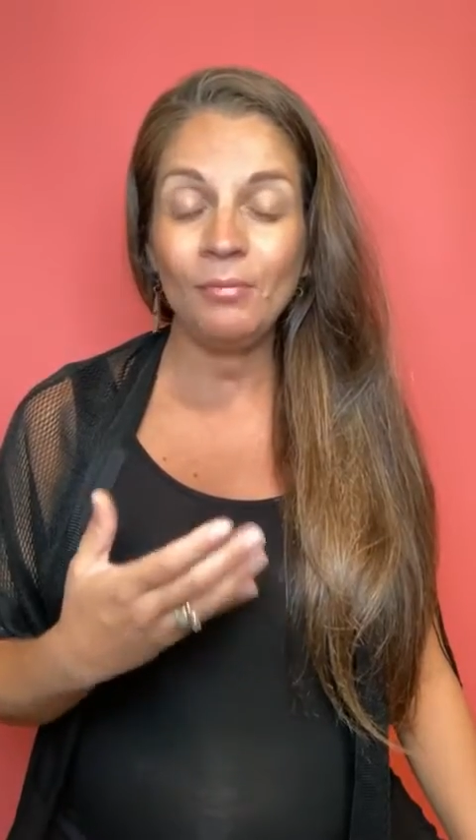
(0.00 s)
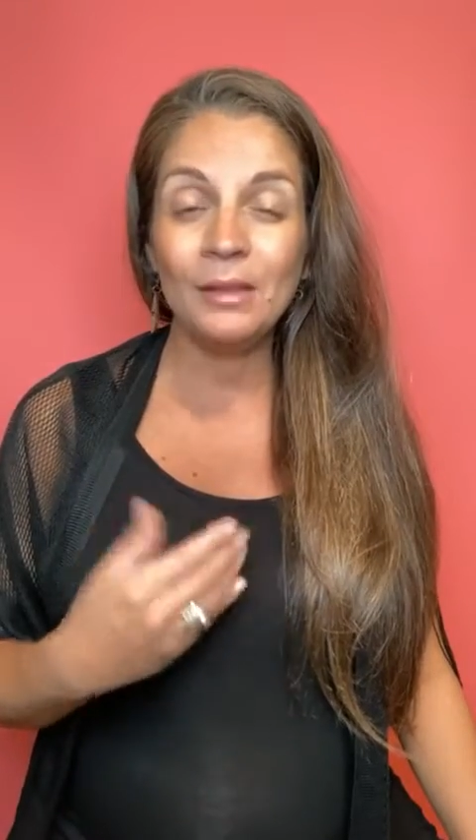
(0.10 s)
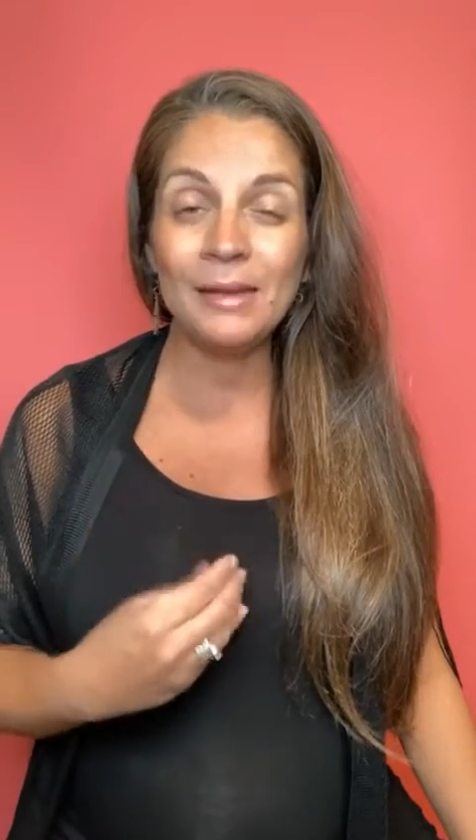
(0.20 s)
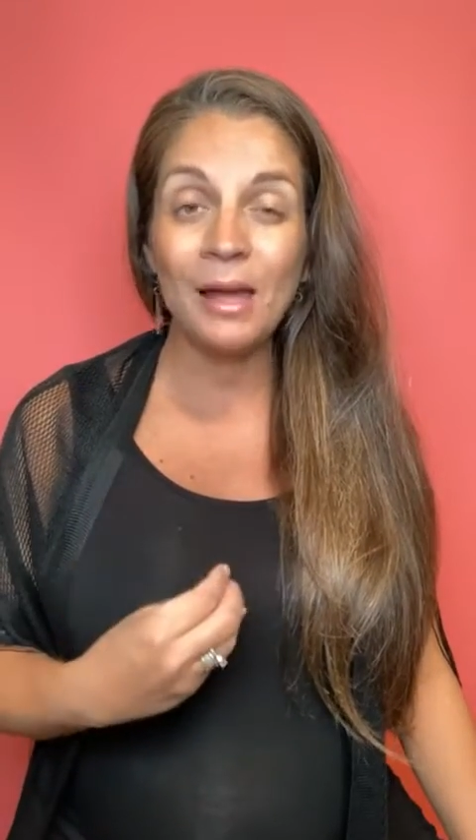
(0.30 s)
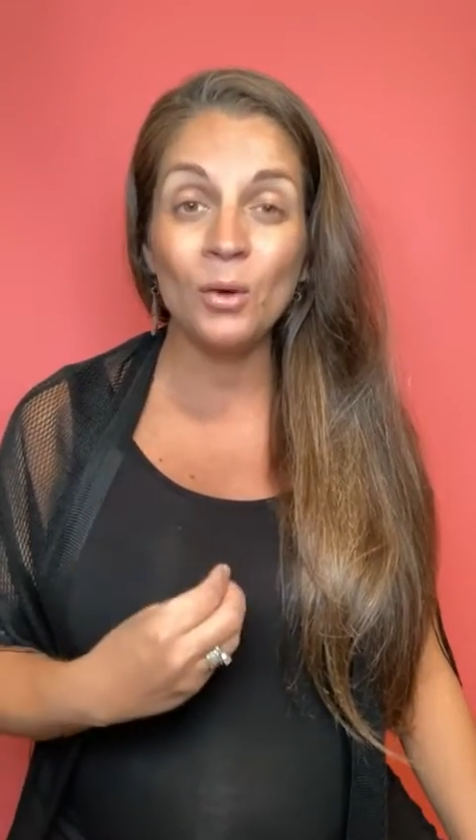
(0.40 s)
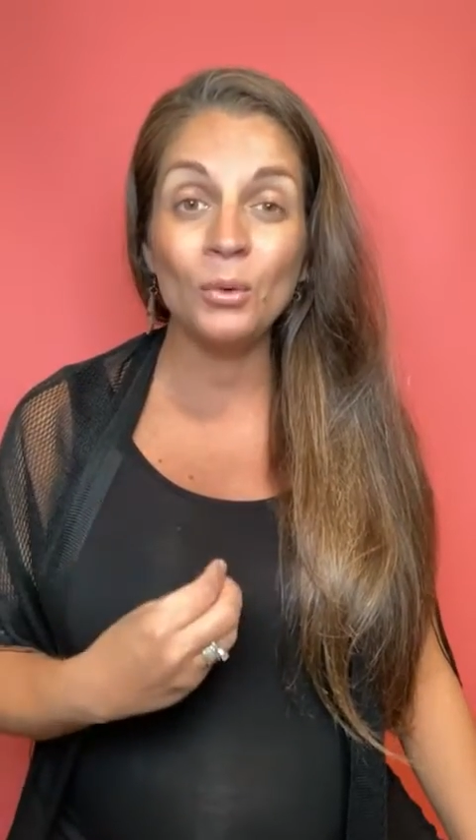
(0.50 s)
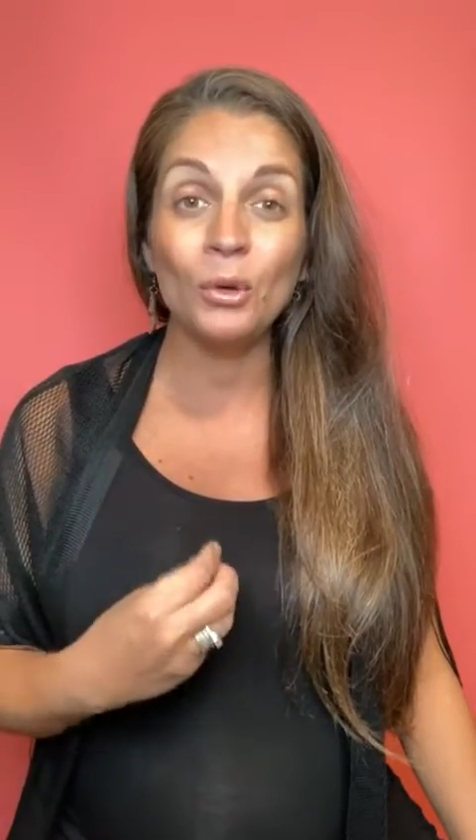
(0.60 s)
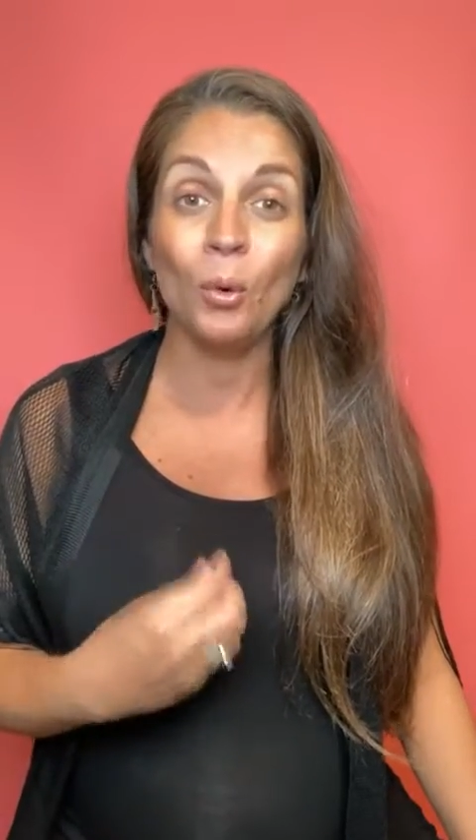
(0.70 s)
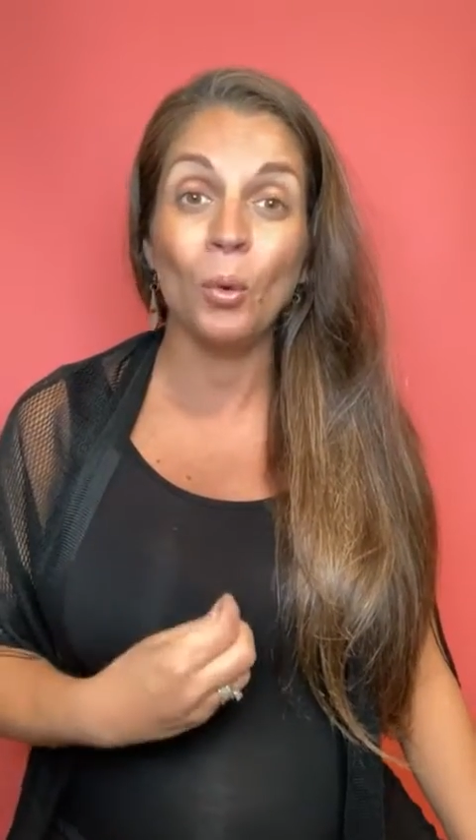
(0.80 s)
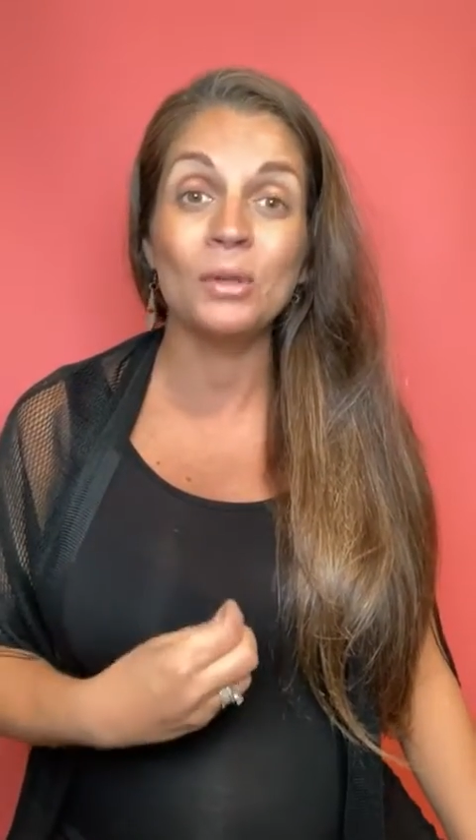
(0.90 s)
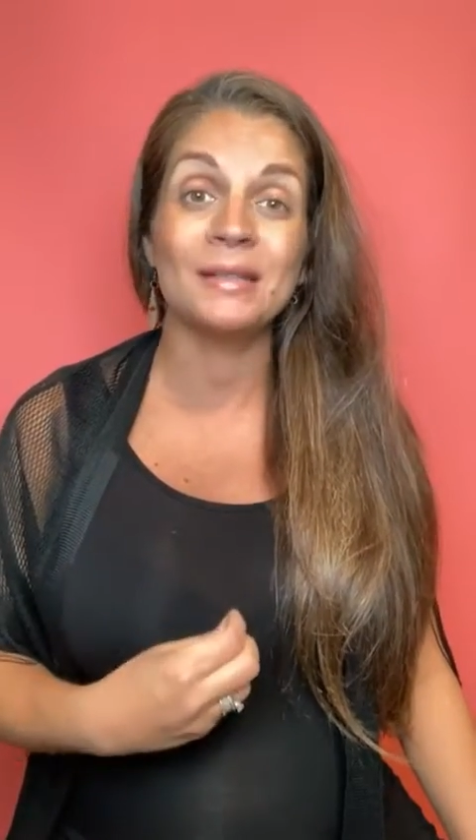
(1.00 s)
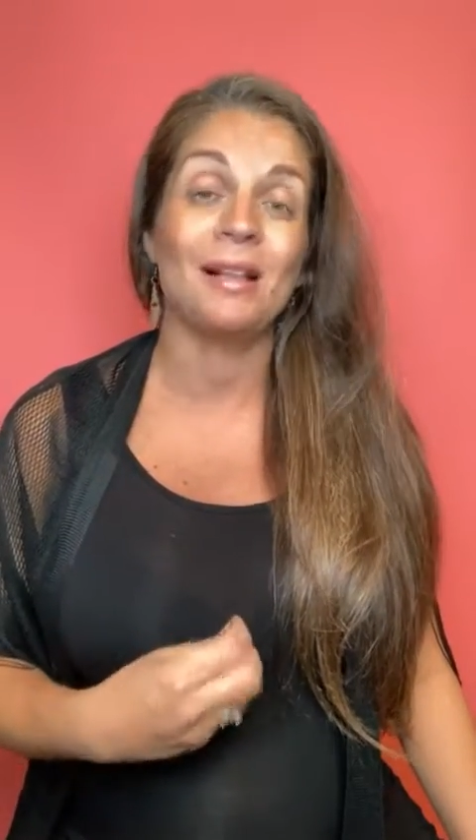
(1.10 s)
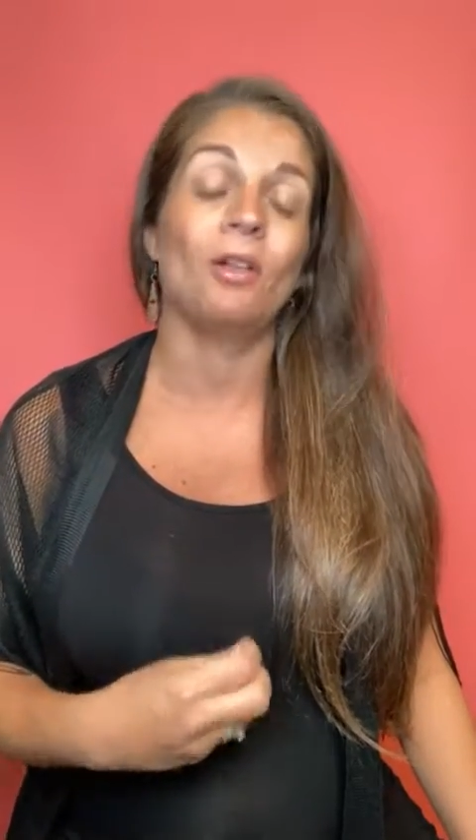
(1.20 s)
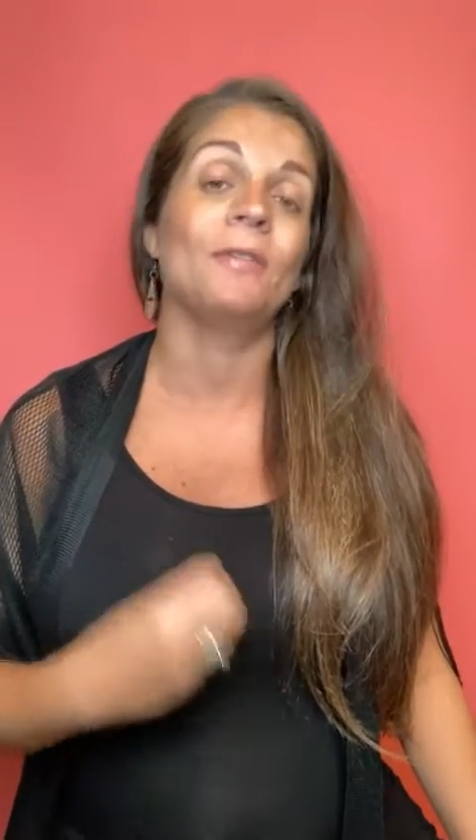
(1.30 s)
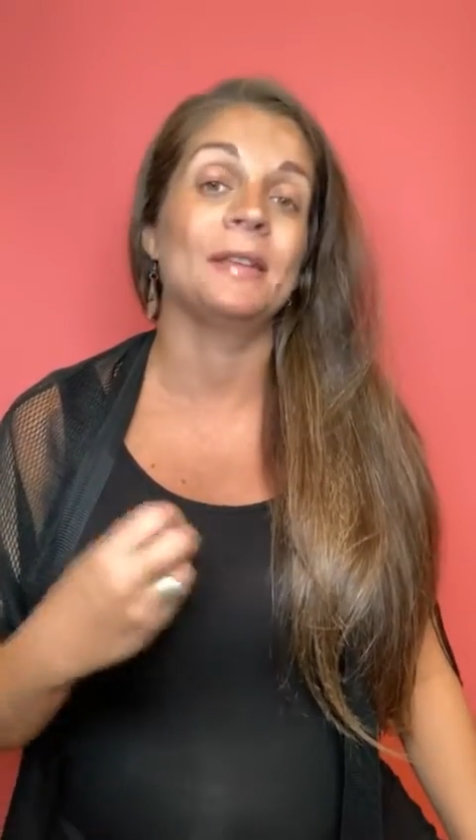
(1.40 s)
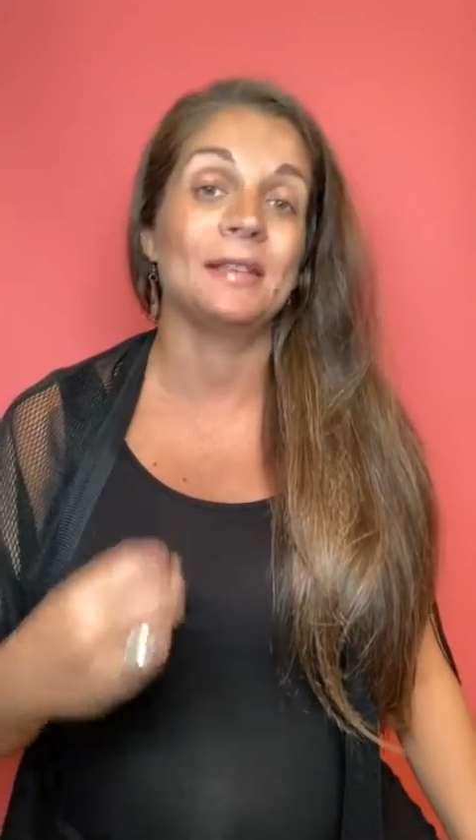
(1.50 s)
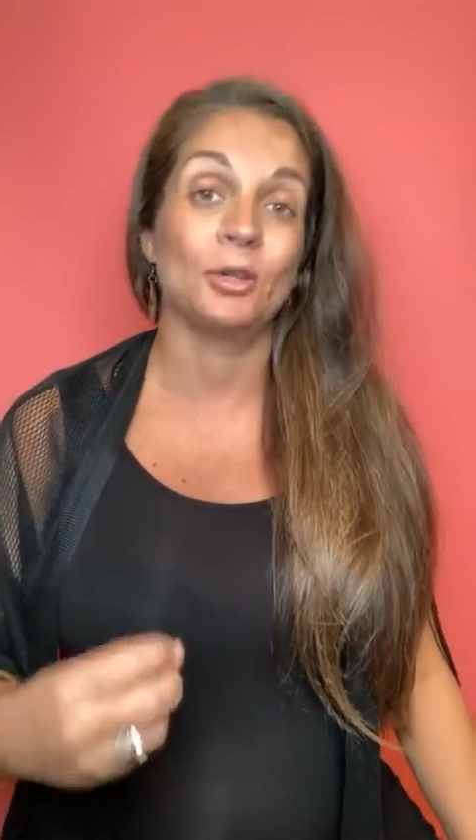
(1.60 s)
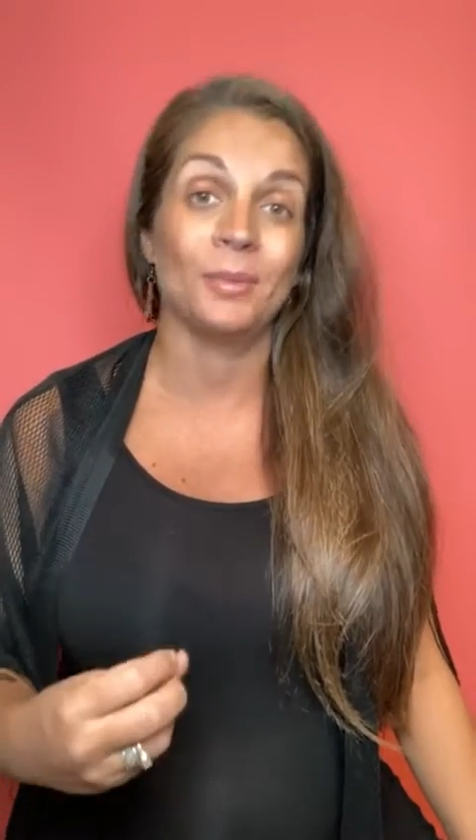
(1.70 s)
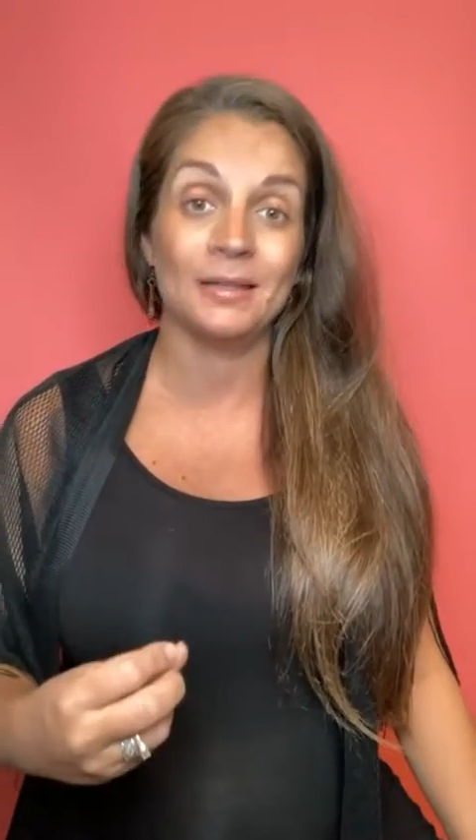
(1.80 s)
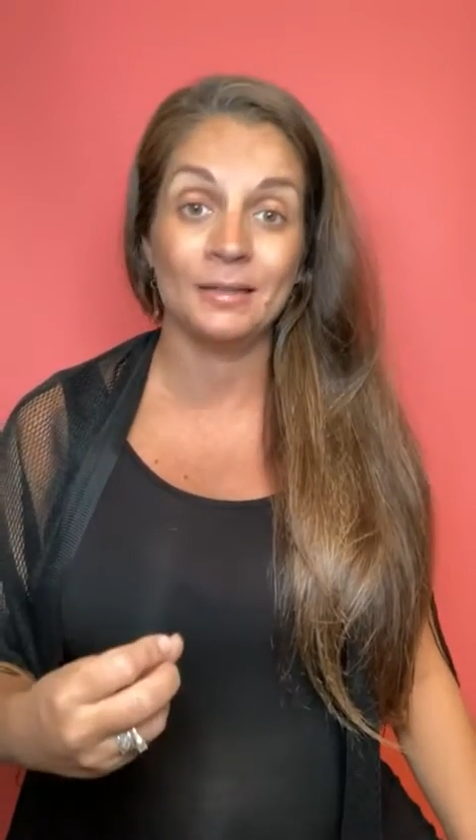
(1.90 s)
now your whole self is in
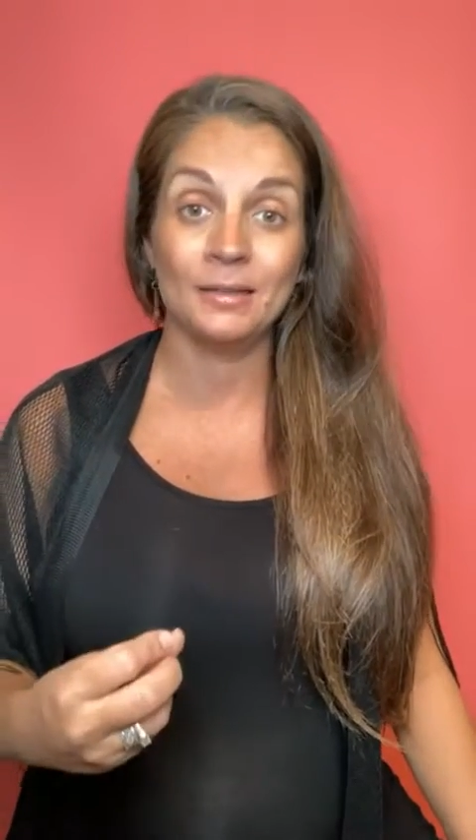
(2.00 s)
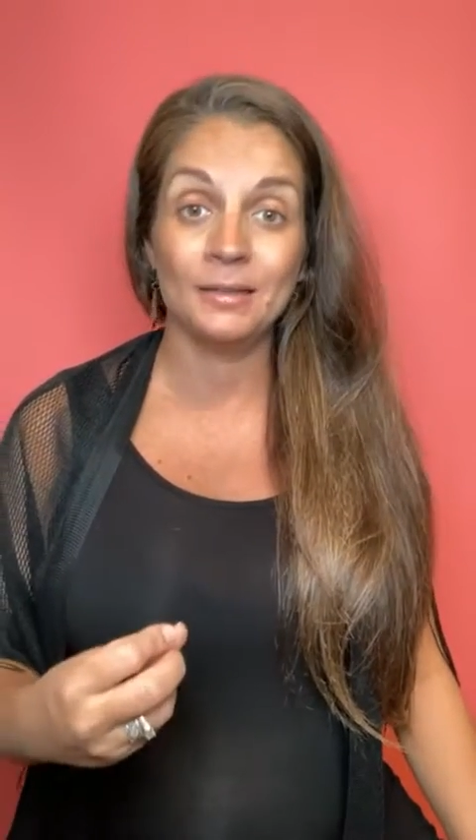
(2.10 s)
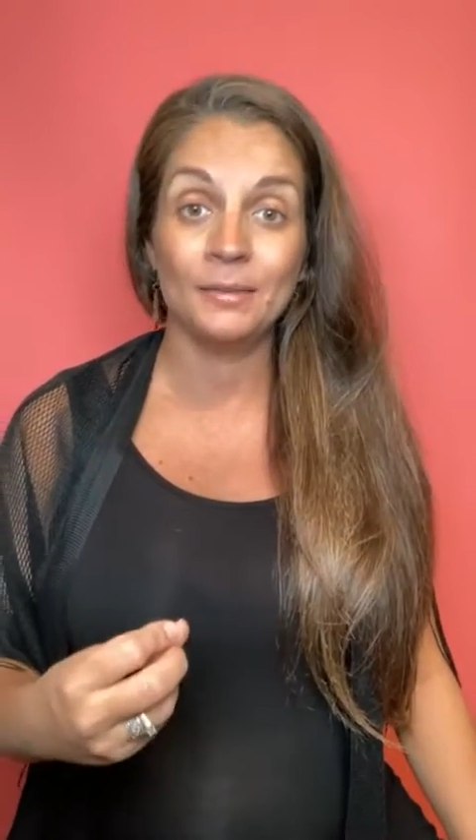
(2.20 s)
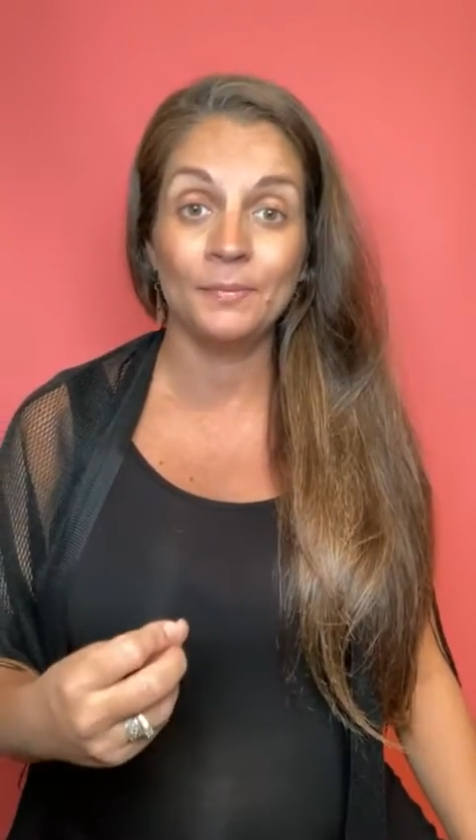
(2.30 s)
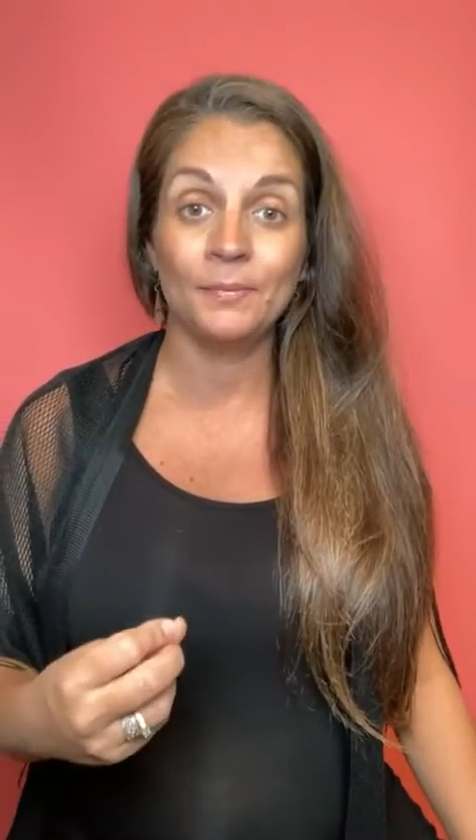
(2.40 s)
your business.